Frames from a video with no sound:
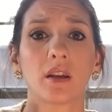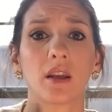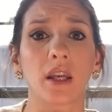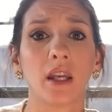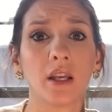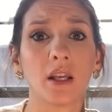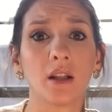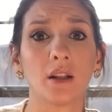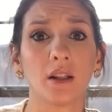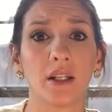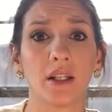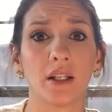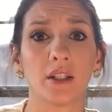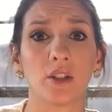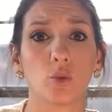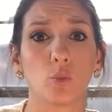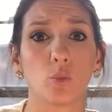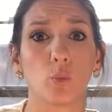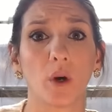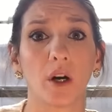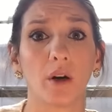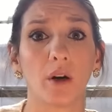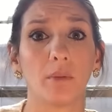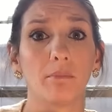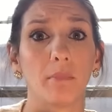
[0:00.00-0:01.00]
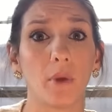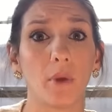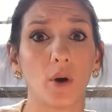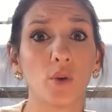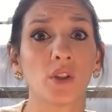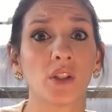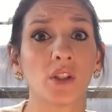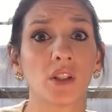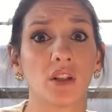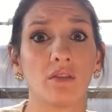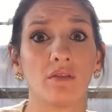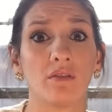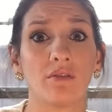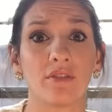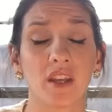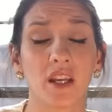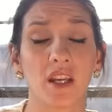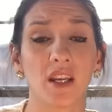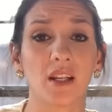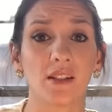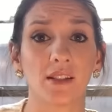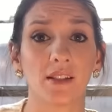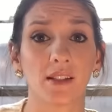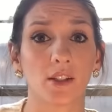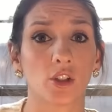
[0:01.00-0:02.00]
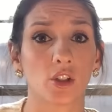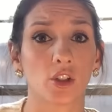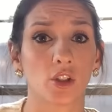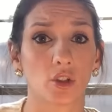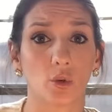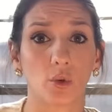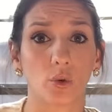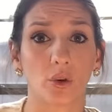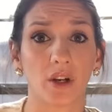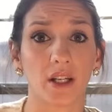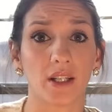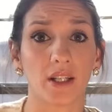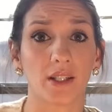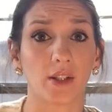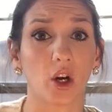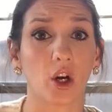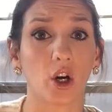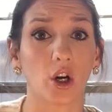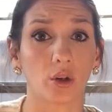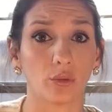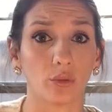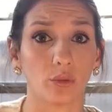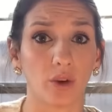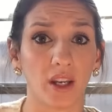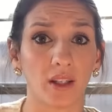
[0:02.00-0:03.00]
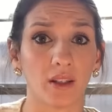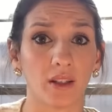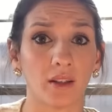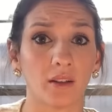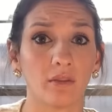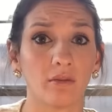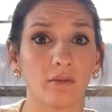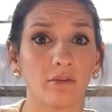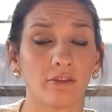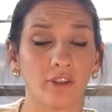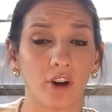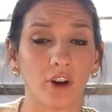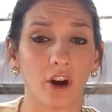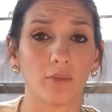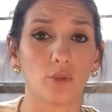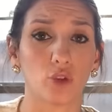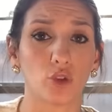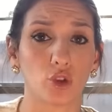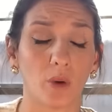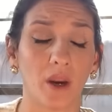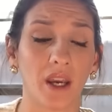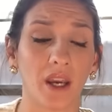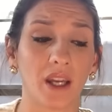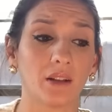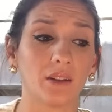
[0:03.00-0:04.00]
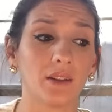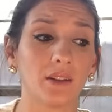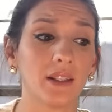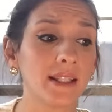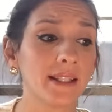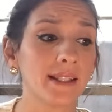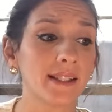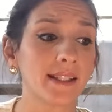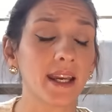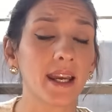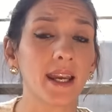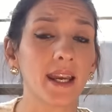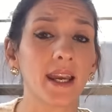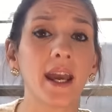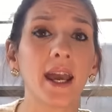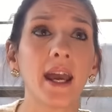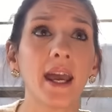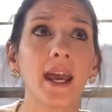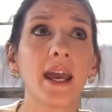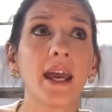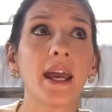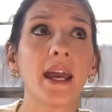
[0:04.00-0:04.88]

England, where most of these stories are written from Johanna Lindsey,